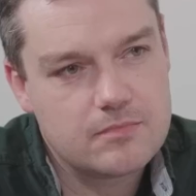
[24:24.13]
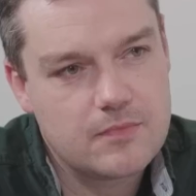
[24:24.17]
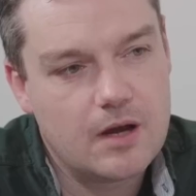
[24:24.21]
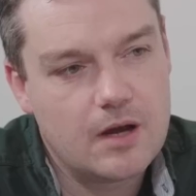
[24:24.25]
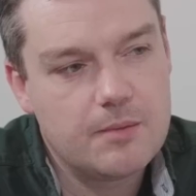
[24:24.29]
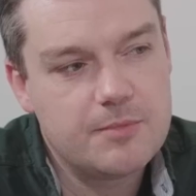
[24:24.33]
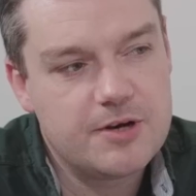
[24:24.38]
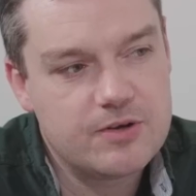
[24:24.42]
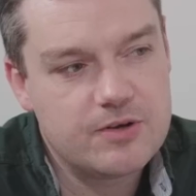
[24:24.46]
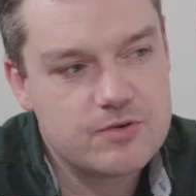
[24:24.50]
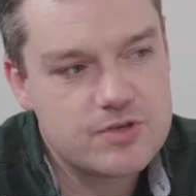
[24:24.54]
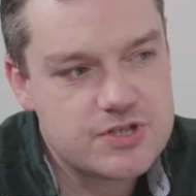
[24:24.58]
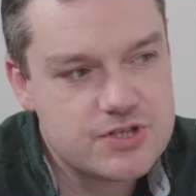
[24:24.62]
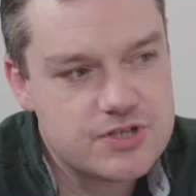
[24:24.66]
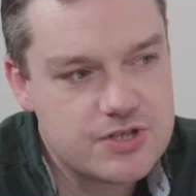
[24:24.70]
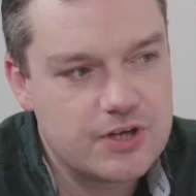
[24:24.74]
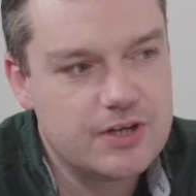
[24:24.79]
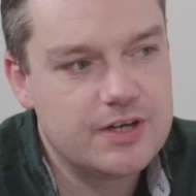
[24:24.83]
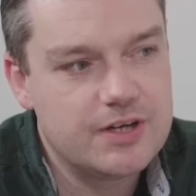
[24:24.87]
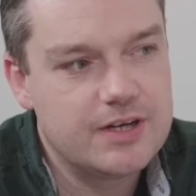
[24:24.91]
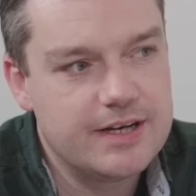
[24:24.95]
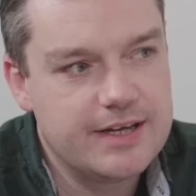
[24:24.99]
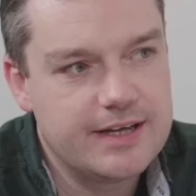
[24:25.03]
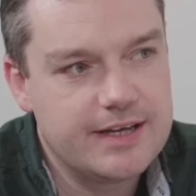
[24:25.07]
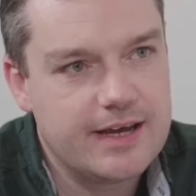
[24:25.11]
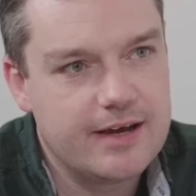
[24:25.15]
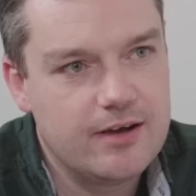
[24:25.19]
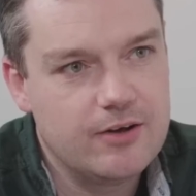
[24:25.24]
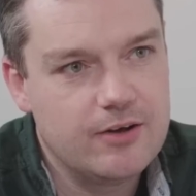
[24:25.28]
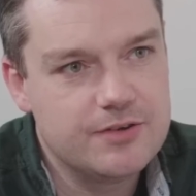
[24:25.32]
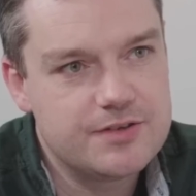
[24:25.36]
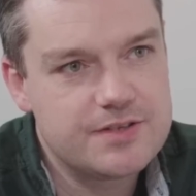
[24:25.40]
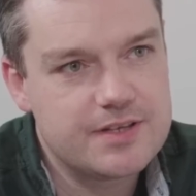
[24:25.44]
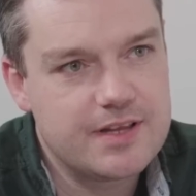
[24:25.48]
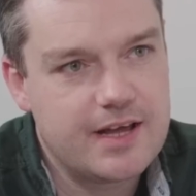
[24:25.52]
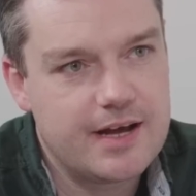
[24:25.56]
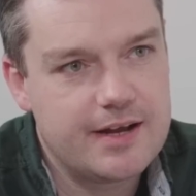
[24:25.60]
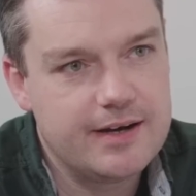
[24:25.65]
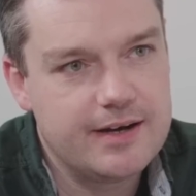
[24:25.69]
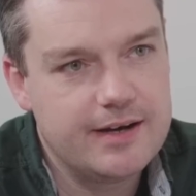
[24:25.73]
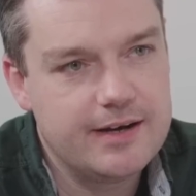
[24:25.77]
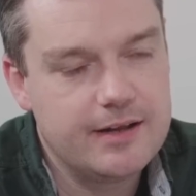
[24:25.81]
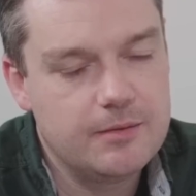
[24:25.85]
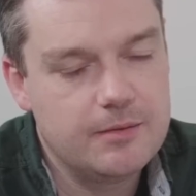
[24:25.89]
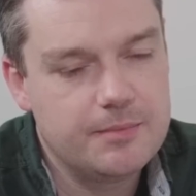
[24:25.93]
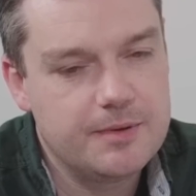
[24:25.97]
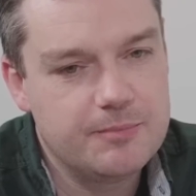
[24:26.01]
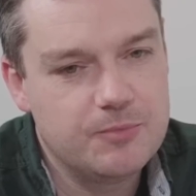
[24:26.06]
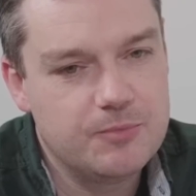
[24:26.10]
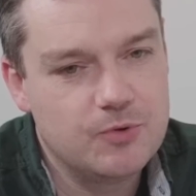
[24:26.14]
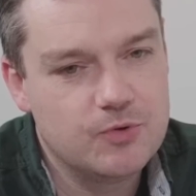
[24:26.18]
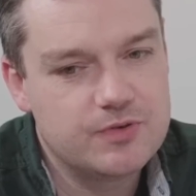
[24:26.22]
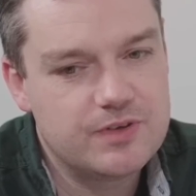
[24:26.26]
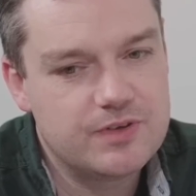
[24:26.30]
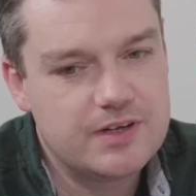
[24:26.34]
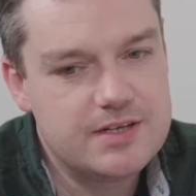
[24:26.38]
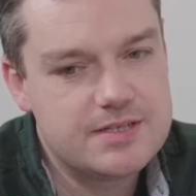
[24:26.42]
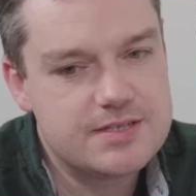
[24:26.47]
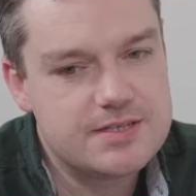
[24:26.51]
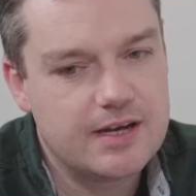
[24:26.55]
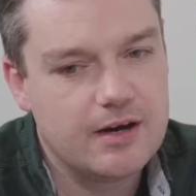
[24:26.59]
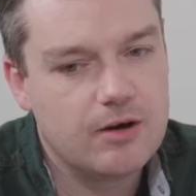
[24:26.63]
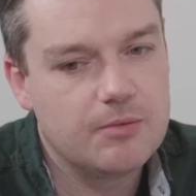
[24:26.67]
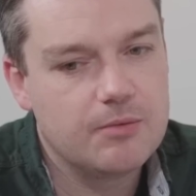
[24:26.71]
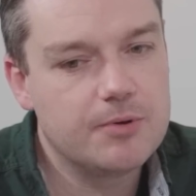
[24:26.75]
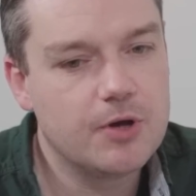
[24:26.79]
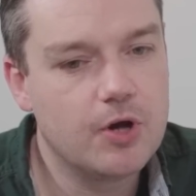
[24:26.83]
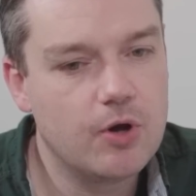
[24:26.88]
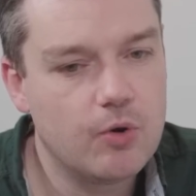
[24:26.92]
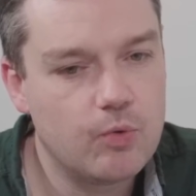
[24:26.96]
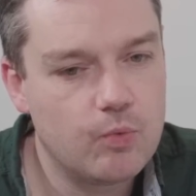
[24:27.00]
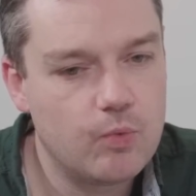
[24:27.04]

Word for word: I mean, I'll certainly get onto that in a little bit more detail, but